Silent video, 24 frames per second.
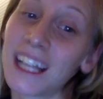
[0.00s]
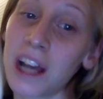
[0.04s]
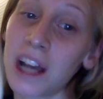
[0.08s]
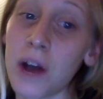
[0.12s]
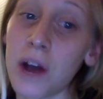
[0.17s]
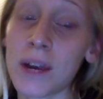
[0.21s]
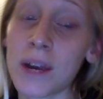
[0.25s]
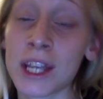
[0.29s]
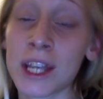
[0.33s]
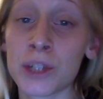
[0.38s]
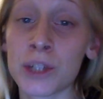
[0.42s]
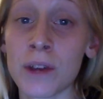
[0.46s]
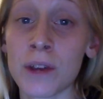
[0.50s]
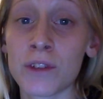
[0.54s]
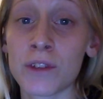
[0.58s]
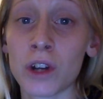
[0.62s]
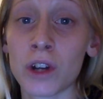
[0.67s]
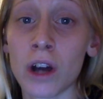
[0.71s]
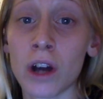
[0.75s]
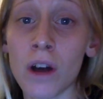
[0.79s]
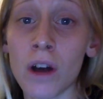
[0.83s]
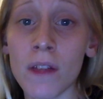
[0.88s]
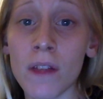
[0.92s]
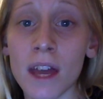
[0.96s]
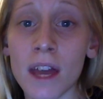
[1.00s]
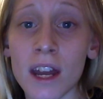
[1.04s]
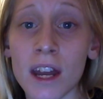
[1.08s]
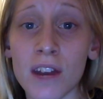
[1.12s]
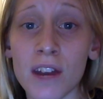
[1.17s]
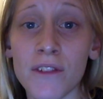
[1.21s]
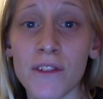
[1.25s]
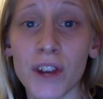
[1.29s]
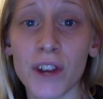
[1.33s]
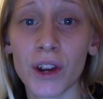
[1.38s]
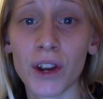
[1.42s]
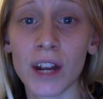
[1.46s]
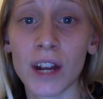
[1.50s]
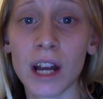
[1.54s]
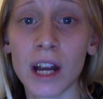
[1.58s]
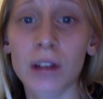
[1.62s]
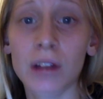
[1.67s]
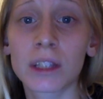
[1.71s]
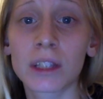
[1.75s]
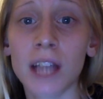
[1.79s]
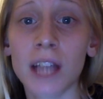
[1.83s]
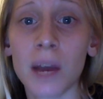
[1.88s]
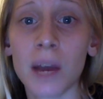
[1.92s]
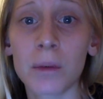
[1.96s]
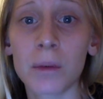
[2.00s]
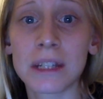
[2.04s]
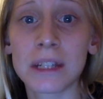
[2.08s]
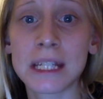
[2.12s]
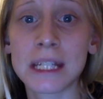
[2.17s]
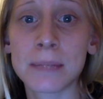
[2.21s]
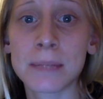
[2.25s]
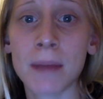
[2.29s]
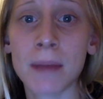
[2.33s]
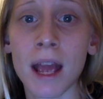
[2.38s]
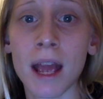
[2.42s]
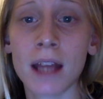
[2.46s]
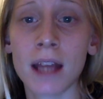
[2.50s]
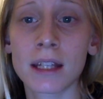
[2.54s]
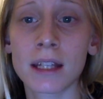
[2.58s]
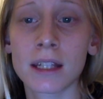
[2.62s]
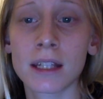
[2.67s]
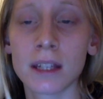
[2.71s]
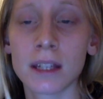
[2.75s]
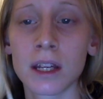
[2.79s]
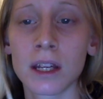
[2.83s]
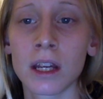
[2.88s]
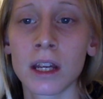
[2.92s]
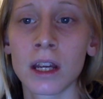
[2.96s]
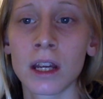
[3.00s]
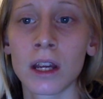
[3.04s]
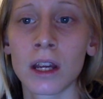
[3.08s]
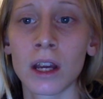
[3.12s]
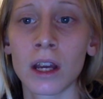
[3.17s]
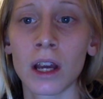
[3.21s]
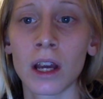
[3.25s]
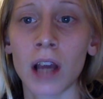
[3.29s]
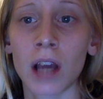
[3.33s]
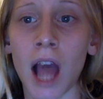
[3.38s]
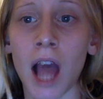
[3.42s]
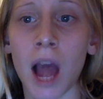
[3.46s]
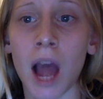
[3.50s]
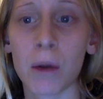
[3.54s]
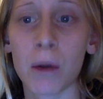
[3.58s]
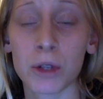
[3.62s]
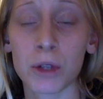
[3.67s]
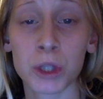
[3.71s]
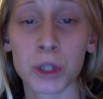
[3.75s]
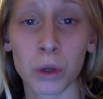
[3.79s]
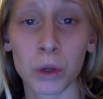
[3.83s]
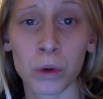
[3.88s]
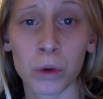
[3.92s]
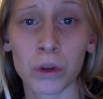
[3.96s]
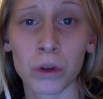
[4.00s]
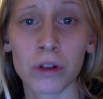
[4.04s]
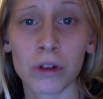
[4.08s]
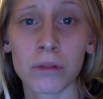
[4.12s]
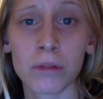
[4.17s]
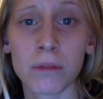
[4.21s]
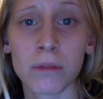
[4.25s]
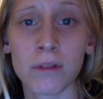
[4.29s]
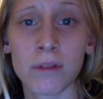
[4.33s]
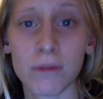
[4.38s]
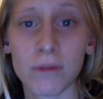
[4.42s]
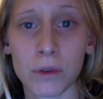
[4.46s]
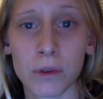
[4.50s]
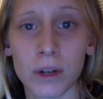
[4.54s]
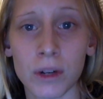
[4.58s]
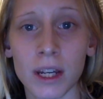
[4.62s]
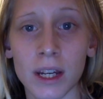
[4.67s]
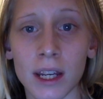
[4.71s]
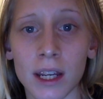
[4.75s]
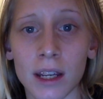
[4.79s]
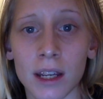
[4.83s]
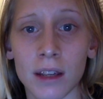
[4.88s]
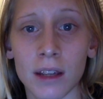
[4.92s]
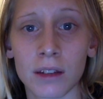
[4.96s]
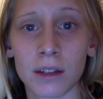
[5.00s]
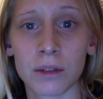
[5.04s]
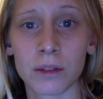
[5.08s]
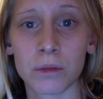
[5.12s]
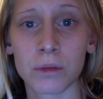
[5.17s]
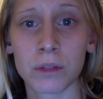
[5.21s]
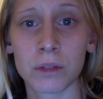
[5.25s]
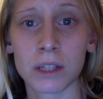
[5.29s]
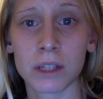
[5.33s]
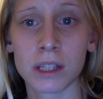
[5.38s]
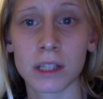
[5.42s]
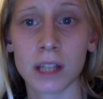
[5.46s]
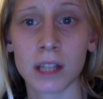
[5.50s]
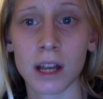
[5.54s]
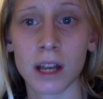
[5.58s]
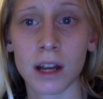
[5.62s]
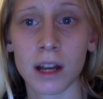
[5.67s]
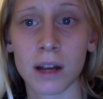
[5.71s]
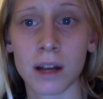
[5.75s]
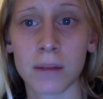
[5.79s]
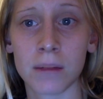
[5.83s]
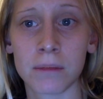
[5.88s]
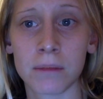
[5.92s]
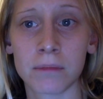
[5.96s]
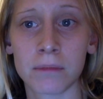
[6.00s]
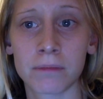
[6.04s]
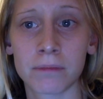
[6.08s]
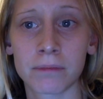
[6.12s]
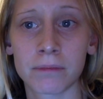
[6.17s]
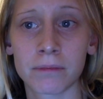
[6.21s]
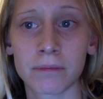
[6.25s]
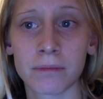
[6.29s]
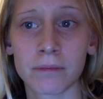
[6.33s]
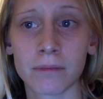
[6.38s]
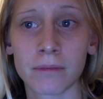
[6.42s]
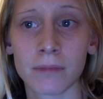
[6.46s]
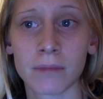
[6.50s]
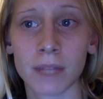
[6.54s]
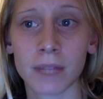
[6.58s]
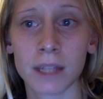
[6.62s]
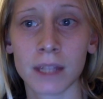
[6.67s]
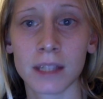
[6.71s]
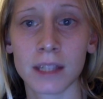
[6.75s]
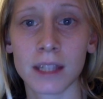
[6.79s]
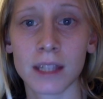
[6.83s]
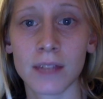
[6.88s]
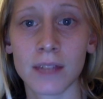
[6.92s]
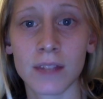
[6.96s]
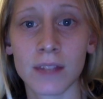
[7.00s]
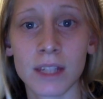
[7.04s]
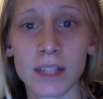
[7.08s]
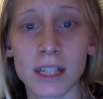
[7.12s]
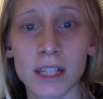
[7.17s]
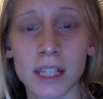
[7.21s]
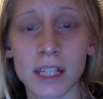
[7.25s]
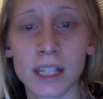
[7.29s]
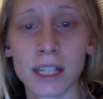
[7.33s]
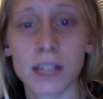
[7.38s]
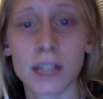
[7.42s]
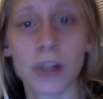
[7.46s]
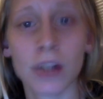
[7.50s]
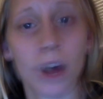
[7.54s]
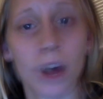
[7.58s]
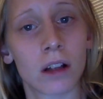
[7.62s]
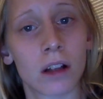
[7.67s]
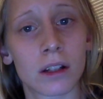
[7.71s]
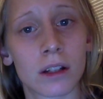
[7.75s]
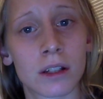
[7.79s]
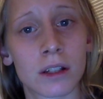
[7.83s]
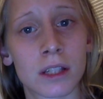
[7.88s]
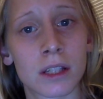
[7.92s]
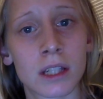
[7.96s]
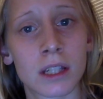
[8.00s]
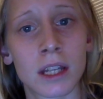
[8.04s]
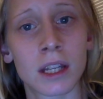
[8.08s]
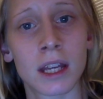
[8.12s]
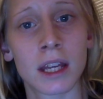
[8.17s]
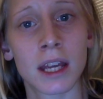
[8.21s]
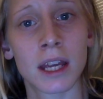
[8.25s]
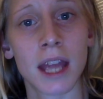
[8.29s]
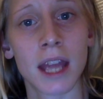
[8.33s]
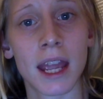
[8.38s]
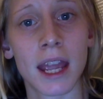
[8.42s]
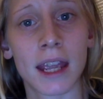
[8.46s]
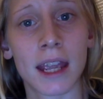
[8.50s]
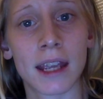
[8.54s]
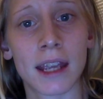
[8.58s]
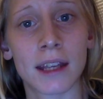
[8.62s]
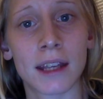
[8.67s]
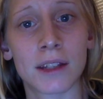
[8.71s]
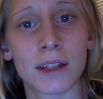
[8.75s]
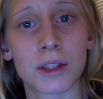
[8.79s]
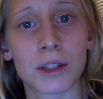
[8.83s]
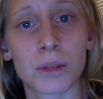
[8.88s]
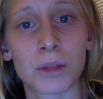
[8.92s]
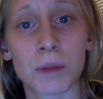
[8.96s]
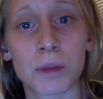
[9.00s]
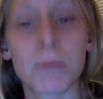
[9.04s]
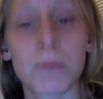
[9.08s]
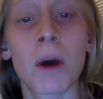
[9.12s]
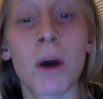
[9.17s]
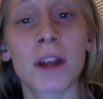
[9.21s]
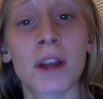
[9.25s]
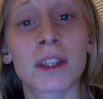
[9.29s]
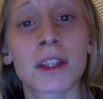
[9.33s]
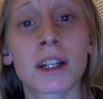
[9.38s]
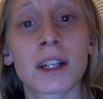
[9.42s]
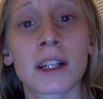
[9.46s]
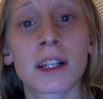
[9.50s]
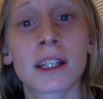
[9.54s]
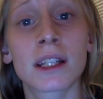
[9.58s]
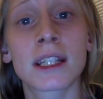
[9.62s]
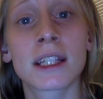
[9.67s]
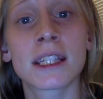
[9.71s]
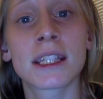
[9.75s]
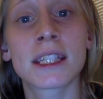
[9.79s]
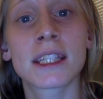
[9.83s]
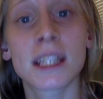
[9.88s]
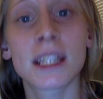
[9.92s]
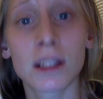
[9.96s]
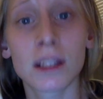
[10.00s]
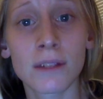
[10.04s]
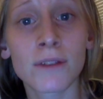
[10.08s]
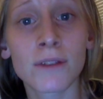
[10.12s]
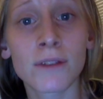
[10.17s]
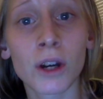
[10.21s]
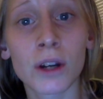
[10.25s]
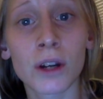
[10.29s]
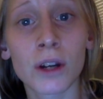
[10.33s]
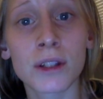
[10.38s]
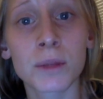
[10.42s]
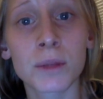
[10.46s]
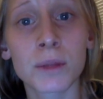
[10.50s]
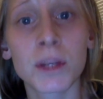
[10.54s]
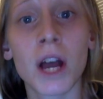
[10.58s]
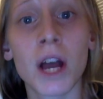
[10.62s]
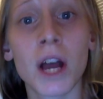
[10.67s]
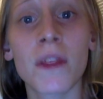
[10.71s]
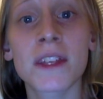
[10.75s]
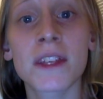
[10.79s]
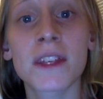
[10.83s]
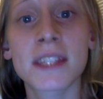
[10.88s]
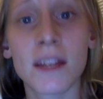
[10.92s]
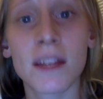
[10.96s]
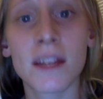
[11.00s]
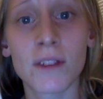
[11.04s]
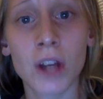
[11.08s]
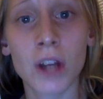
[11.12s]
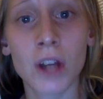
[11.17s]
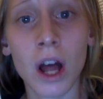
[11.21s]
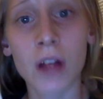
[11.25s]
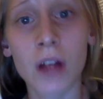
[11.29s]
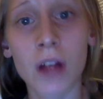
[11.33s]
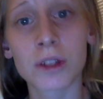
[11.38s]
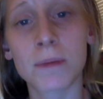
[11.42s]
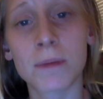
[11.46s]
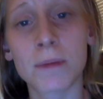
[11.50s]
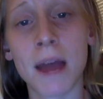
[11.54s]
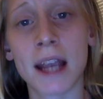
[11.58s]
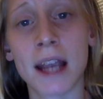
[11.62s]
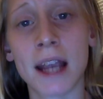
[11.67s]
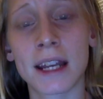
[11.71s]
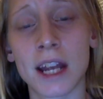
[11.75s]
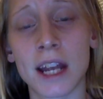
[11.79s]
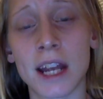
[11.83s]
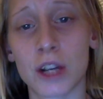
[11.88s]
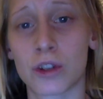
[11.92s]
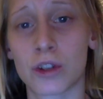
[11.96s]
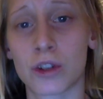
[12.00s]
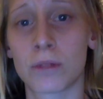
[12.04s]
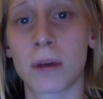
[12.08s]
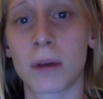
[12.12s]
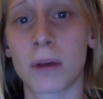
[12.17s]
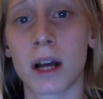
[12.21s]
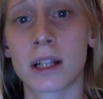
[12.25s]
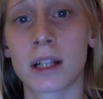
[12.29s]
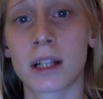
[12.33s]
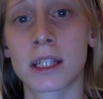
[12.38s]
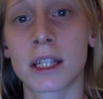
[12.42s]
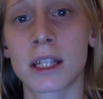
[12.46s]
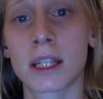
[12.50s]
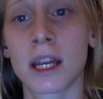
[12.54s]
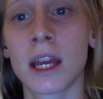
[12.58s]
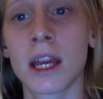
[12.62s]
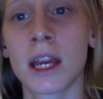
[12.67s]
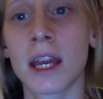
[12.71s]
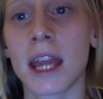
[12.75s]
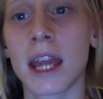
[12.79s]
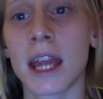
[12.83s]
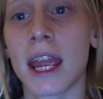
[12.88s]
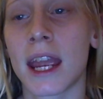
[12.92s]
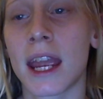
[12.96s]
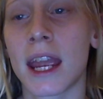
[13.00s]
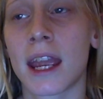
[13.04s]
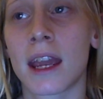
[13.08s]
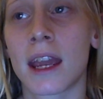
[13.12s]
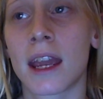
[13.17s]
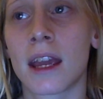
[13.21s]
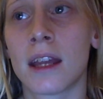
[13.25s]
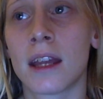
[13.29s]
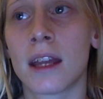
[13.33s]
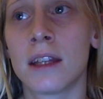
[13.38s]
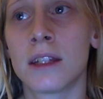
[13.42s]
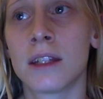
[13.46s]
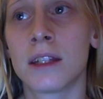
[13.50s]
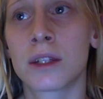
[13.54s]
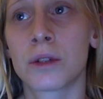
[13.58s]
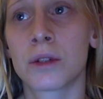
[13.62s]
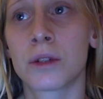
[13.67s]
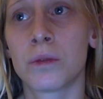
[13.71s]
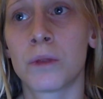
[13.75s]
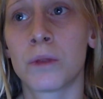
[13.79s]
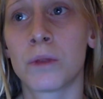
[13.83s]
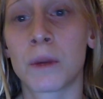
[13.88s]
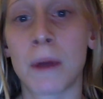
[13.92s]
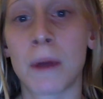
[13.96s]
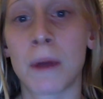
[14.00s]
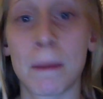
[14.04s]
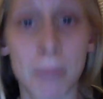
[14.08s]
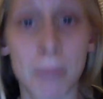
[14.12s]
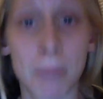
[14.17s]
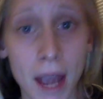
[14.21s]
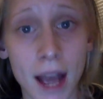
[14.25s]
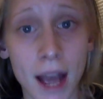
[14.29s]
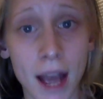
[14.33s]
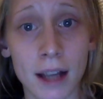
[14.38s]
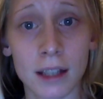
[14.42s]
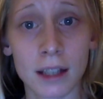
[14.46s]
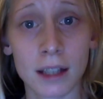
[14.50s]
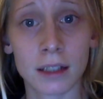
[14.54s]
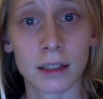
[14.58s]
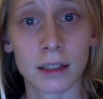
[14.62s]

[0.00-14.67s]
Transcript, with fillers: Okay, so after all that, I figured out that we spent our total beforehand was um, seventeen dollars, and so we bought the concealer first. We got the seven dollars back in extra bucks, and we went back